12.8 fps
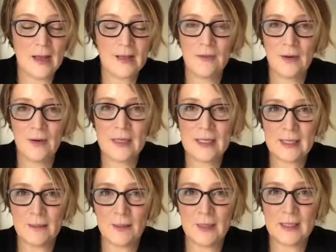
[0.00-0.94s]
It's a very
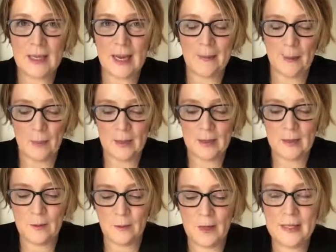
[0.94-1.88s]
simple example, but
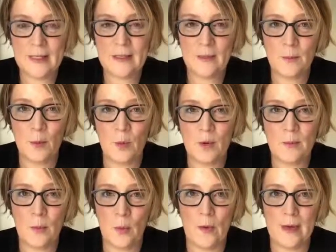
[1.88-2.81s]
it raises an
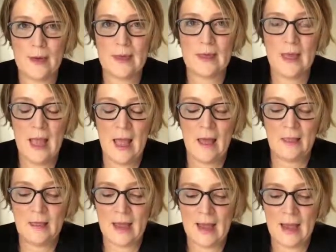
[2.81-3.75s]
important point
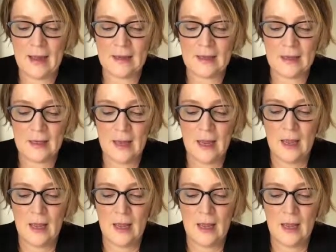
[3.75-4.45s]
that